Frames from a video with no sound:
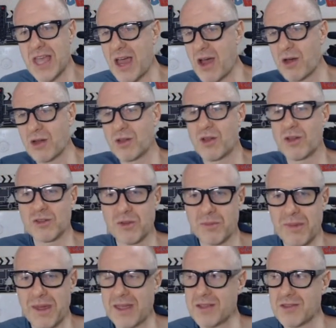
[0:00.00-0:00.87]
hour-long
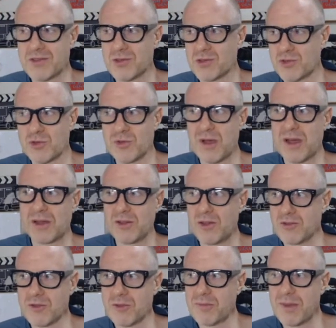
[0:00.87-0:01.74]
debates or
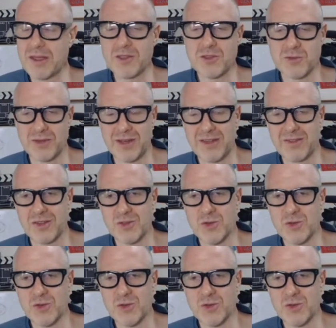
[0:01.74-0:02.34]
2-hour-long debates or whatever,